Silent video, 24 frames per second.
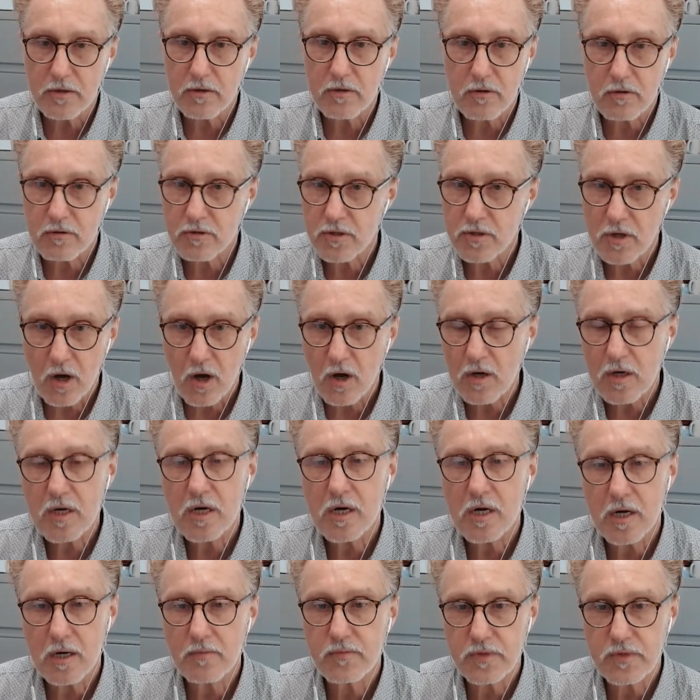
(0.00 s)
Those all
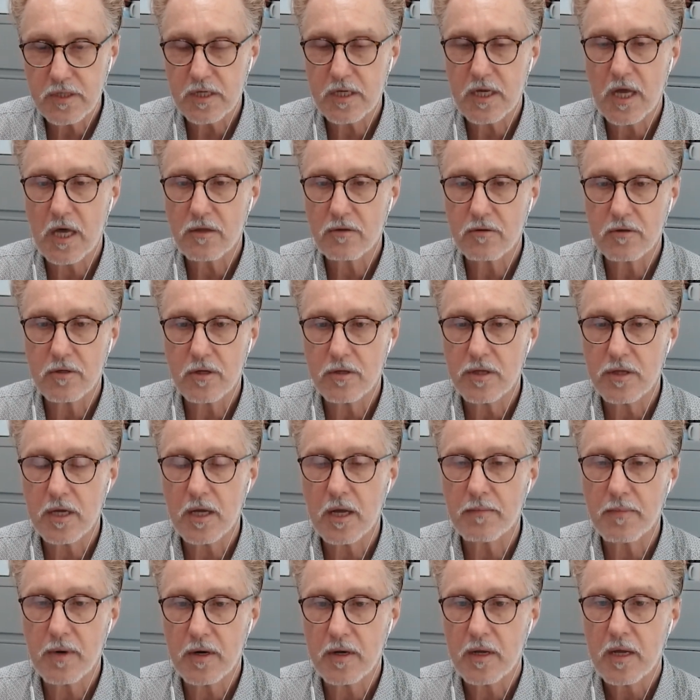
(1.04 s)
come together to think
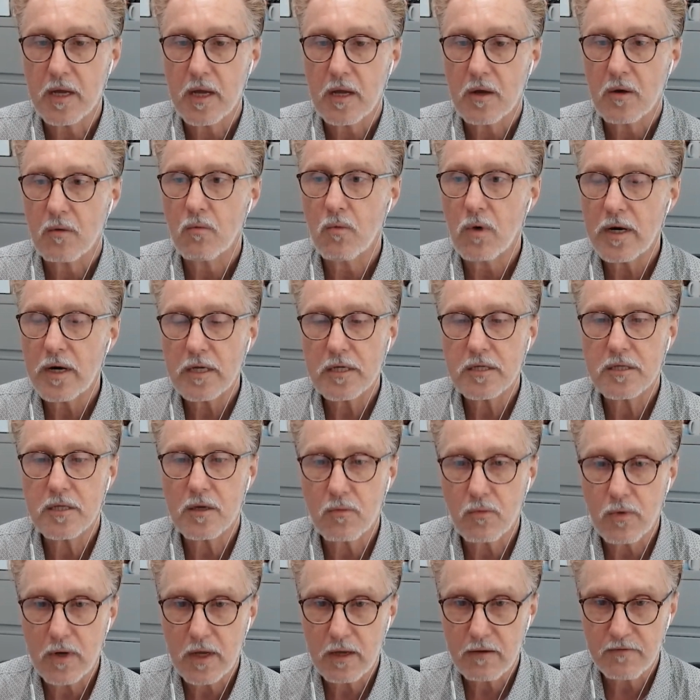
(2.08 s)
about what is the
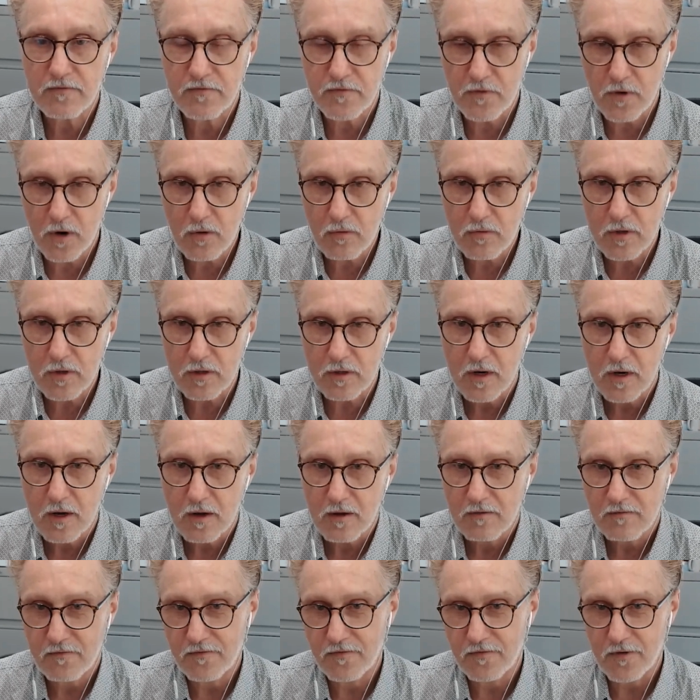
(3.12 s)
way forward
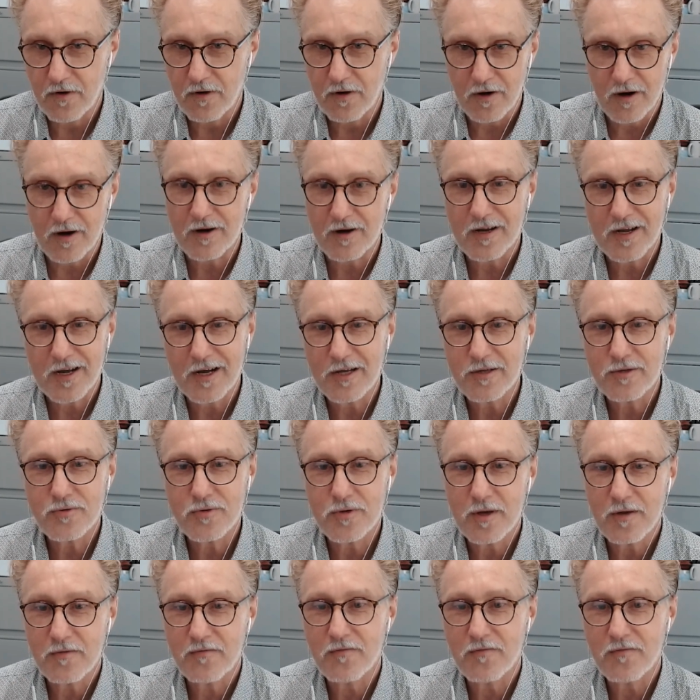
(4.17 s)
for our country,